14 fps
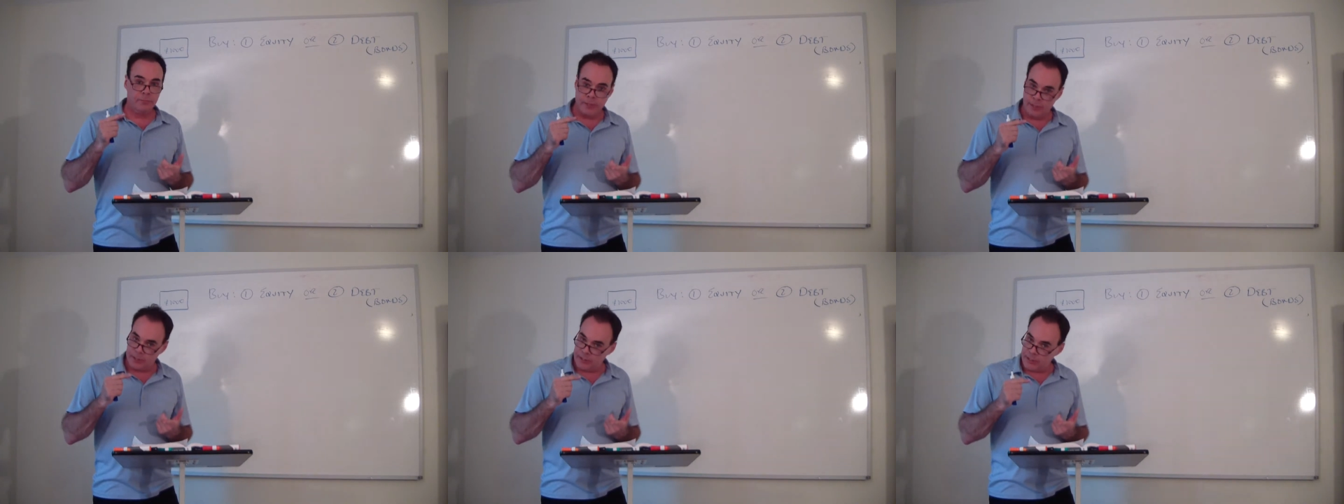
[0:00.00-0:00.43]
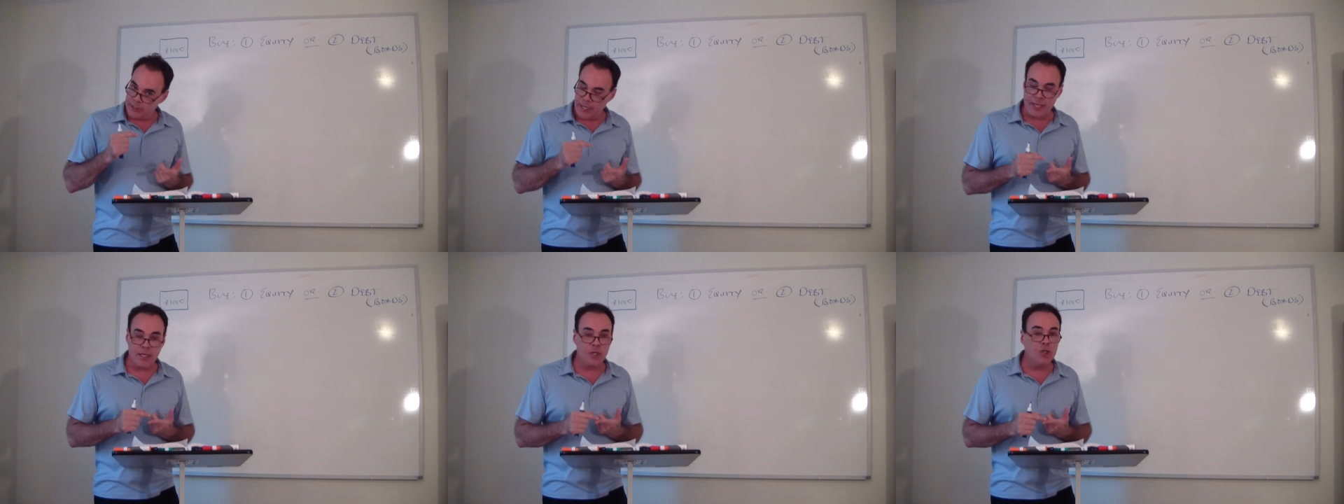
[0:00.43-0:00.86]
the
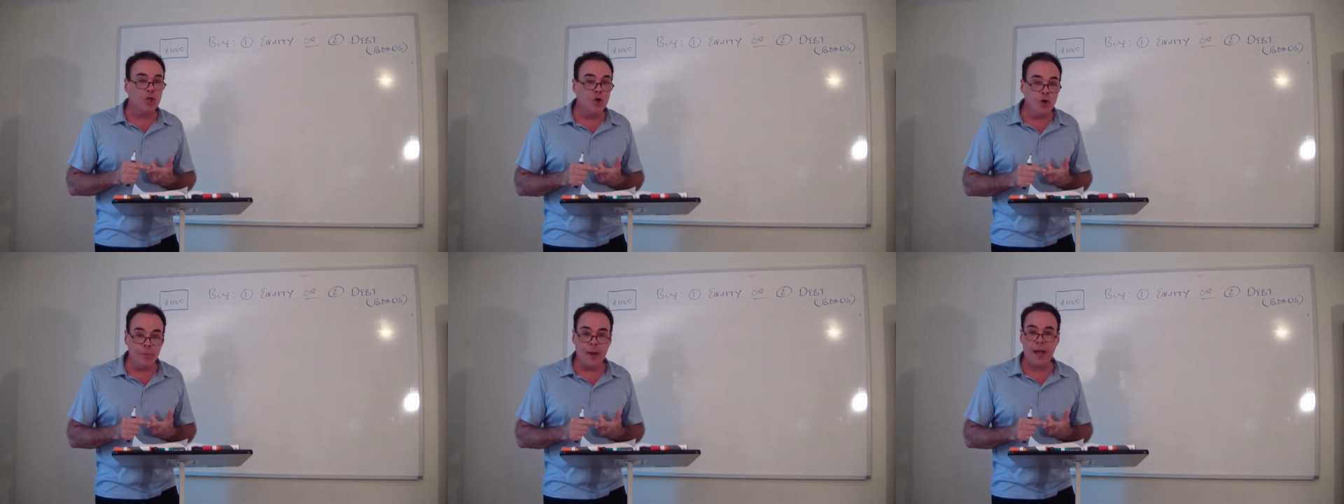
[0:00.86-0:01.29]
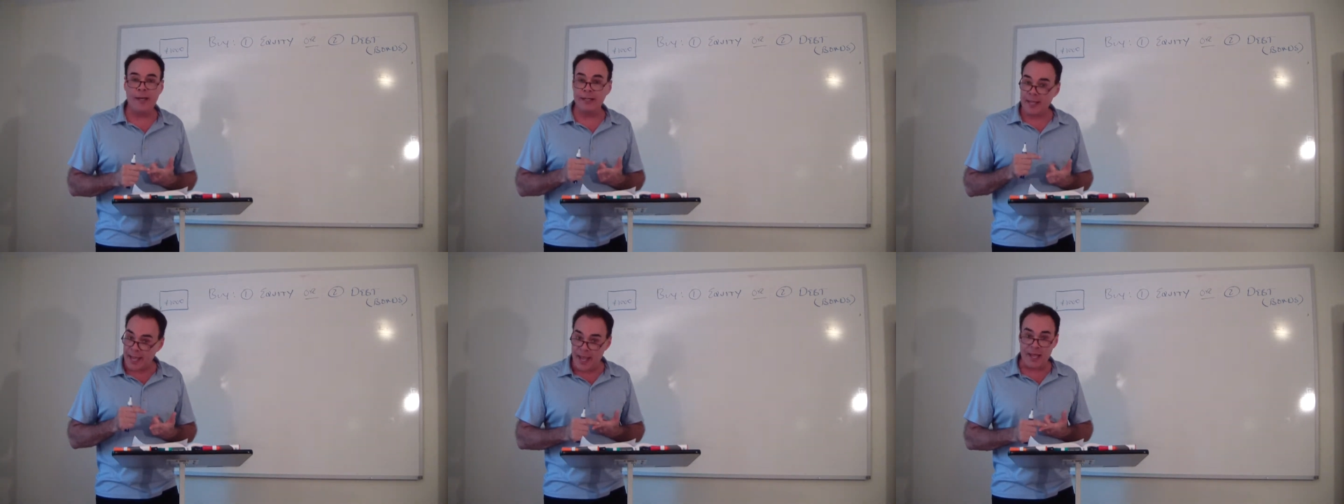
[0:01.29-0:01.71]
stated
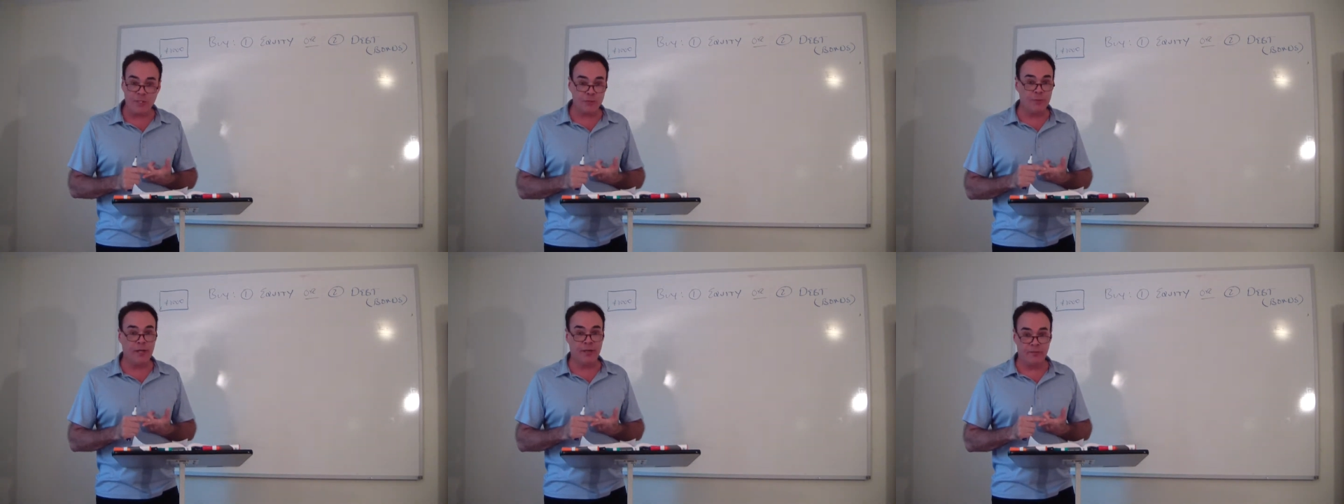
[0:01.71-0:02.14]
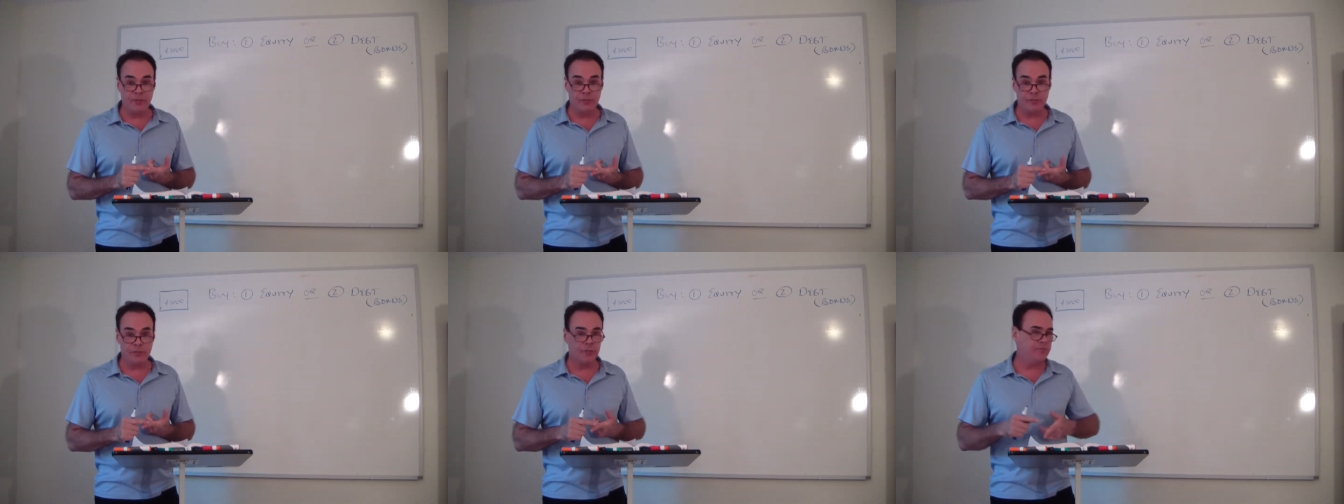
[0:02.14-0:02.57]
coupon cash rate of
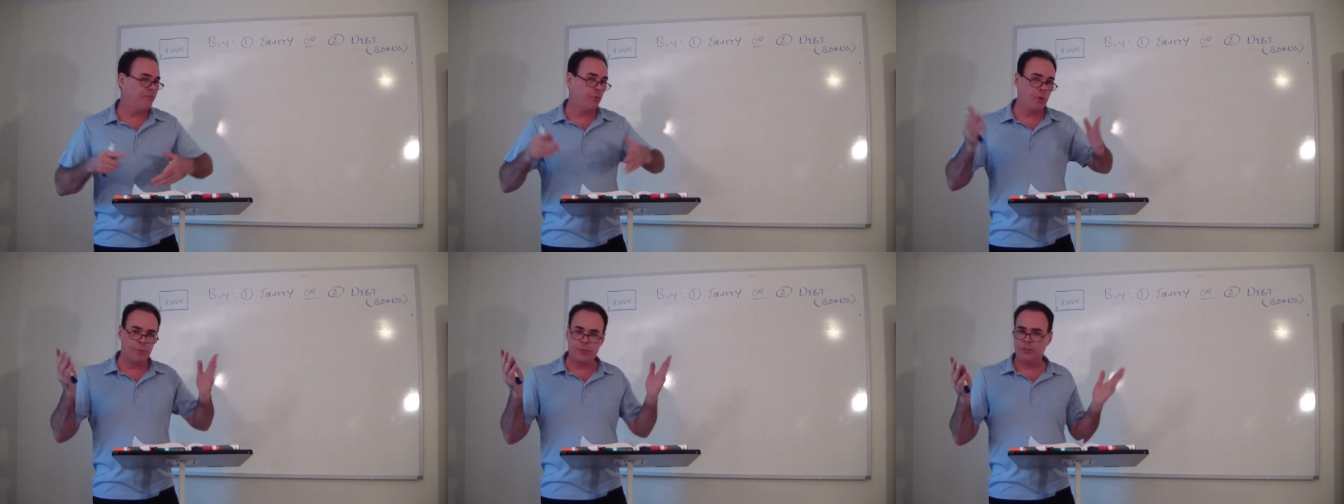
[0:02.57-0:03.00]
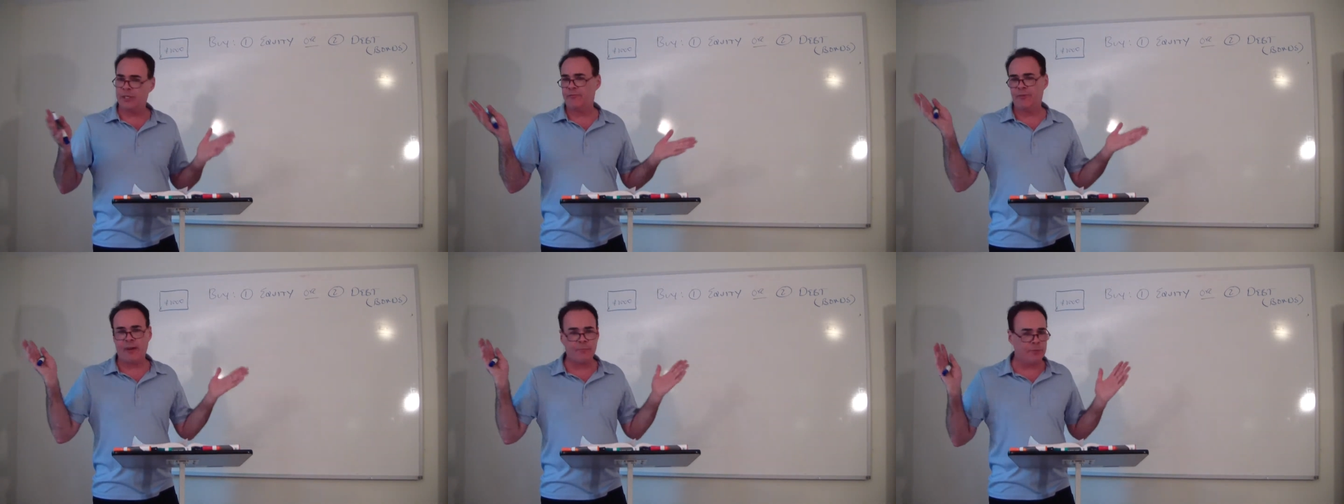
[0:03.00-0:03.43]
interest,
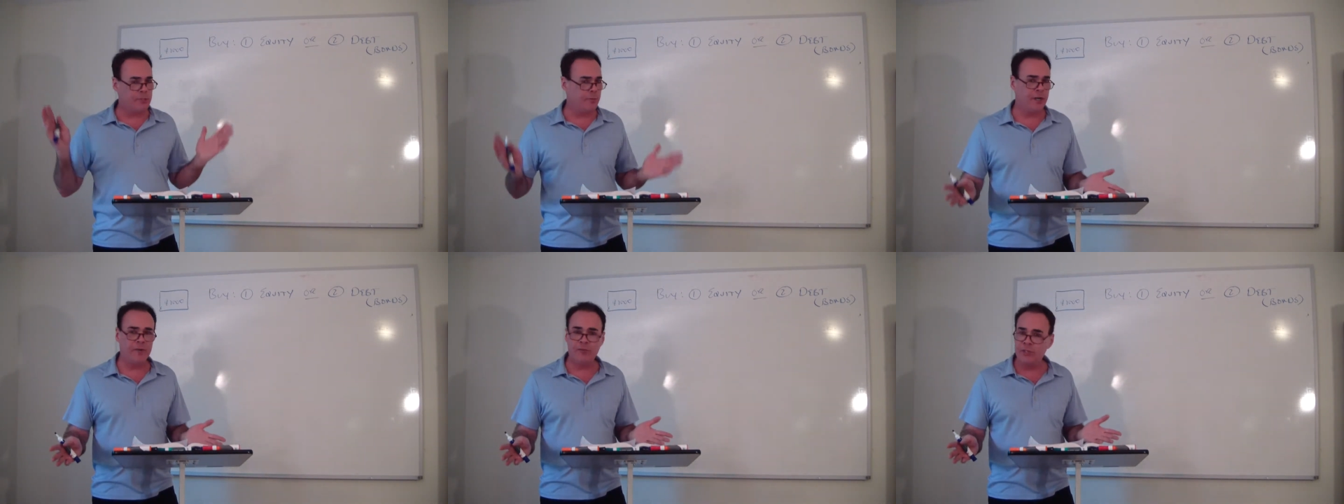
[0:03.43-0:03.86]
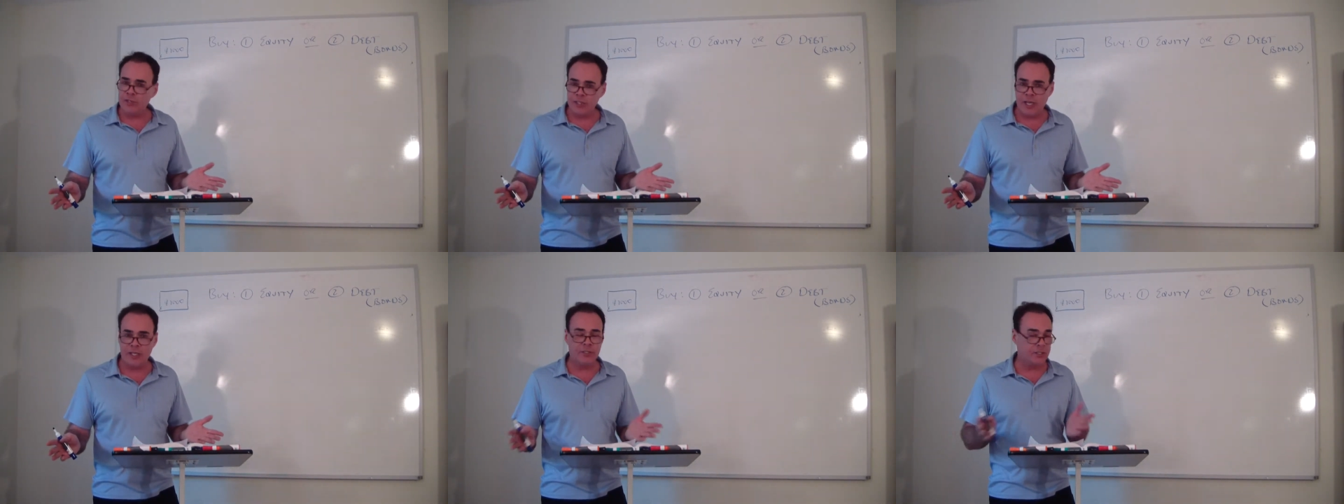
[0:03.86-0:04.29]
4%, 5%, whatever it
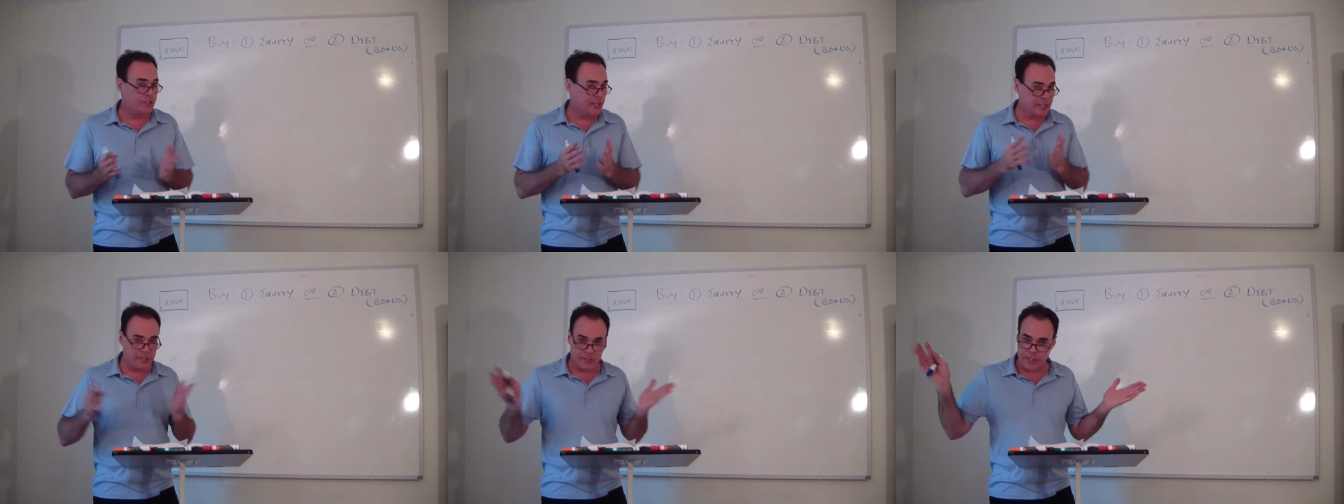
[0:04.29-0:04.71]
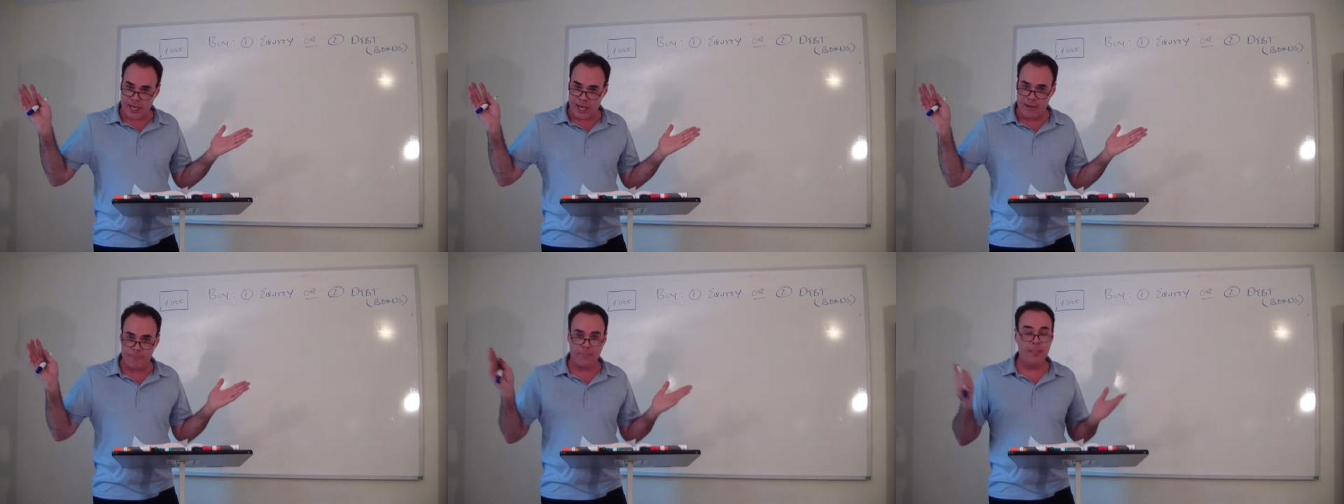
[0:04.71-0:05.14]
says, it stays the
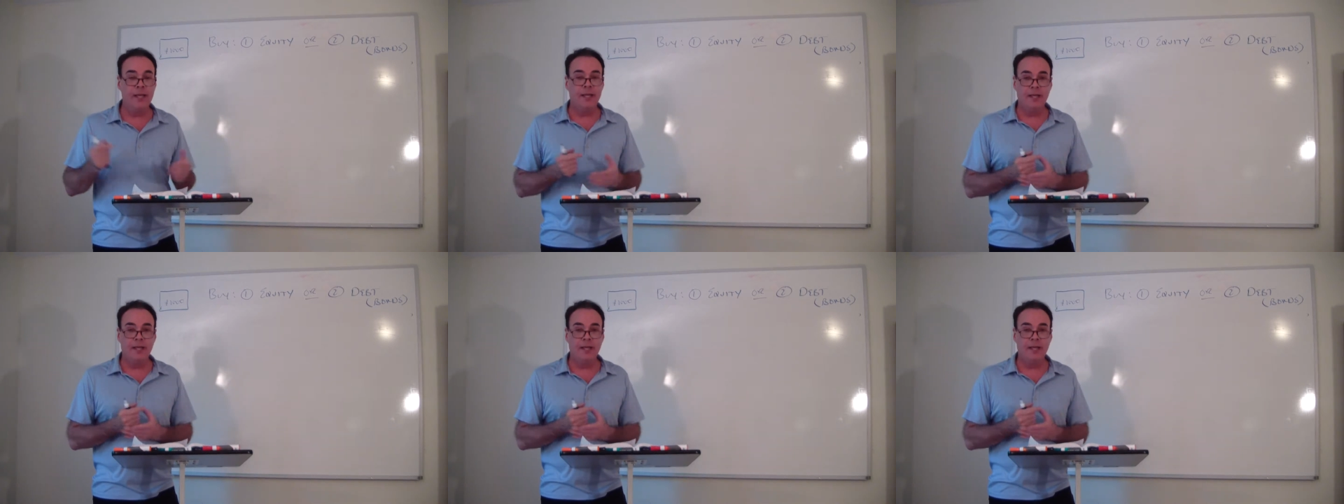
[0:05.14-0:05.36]
same,